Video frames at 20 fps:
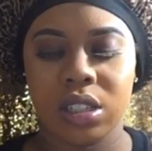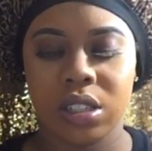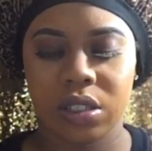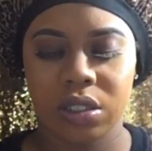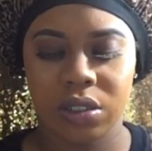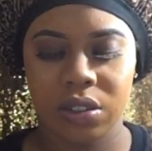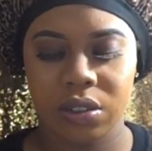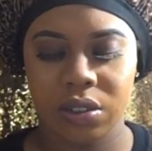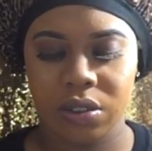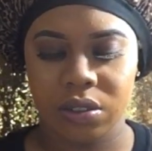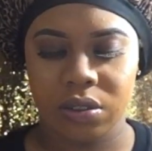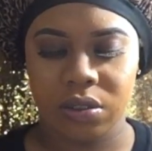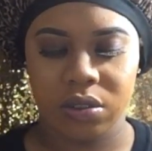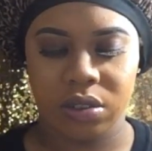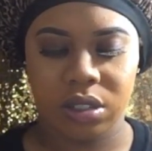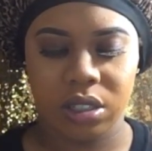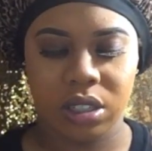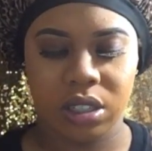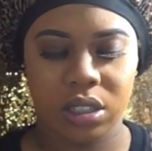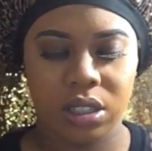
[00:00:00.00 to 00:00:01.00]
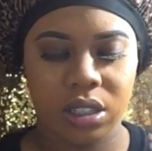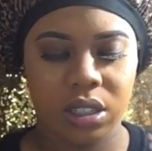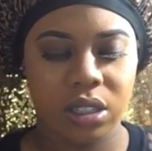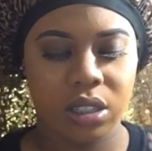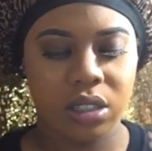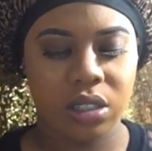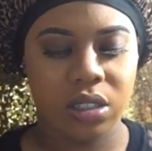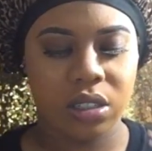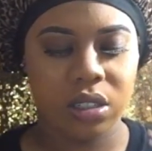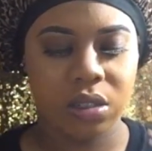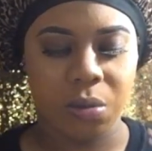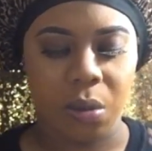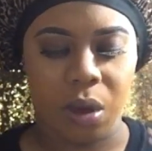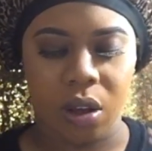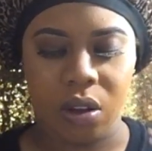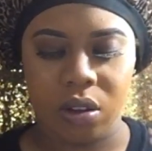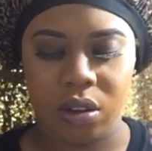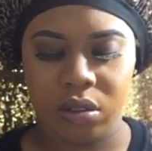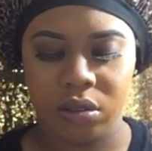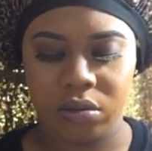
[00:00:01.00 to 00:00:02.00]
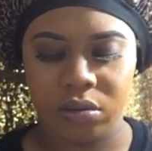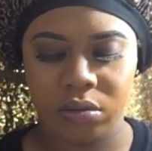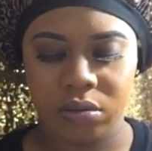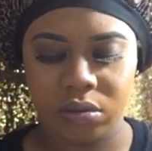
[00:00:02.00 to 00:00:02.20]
So it looks small